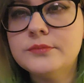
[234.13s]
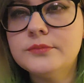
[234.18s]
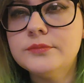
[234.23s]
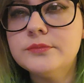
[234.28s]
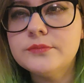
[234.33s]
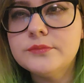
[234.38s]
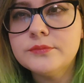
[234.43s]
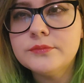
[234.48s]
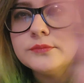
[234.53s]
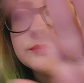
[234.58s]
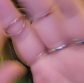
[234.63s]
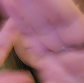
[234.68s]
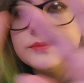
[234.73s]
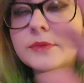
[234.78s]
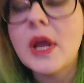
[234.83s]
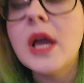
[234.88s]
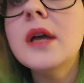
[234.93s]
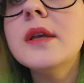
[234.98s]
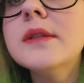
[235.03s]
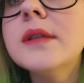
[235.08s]
Mm-hmm.
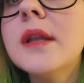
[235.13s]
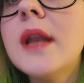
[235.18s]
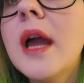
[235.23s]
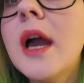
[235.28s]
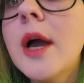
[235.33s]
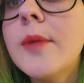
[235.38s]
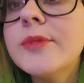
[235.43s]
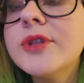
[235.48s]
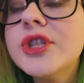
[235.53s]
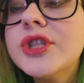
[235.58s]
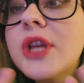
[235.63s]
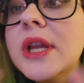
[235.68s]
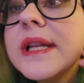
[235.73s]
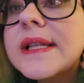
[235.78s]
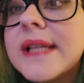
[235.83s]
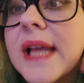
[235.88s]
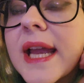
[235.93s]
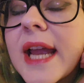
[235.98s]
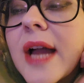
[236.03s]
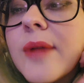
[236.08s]
So now I'm just
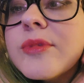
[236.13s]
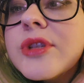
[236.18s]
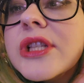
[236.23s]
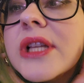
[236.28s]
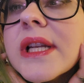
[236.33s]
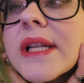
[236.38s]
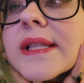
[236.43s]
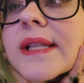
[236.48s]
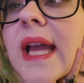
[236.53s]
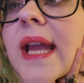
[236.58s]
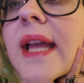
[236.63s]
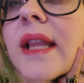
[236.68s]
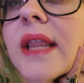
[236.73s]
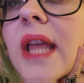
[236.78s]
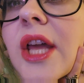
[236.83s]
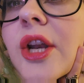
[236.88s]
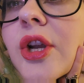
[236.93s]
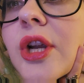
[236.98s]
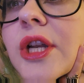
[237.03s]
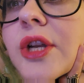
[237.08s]
gonna say, I'm just gonna say a
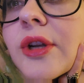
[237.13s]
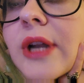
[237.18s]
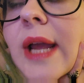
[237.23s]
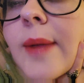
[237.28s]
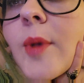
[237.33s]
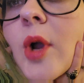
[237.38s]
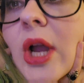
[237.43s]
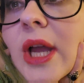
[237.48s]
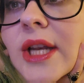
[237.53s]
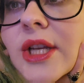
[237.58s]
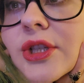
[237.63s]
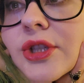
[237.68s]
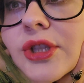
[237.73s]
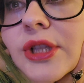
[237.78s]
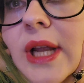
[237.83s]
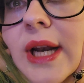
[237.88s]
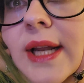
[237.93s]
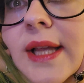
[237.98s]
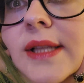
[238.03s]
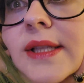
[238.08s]
letter in your name, okay? You're
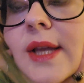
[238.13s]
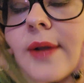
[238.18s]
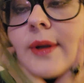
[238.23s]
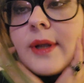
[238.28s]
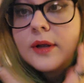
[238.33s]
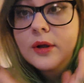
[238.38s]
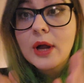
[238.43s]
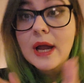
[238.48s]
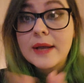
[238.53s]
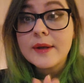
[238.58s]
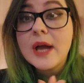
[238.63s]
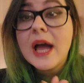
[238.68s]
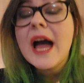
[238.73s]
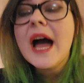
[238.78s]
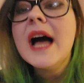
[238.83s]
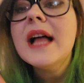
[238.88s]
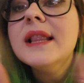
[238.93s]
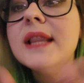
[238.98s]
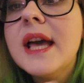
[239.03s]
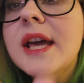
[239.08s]
just gonna say, okay,
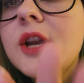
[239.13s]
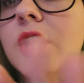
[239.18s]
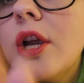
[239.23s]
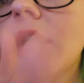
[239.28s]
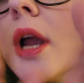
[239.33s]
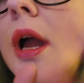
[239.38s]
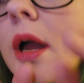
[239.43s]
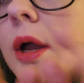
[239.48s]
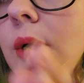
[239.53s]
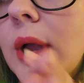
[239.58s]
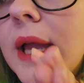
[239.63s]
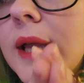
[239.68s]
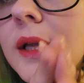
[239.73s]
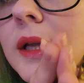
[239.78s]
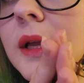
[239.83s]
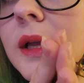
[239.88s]
a letter, okay?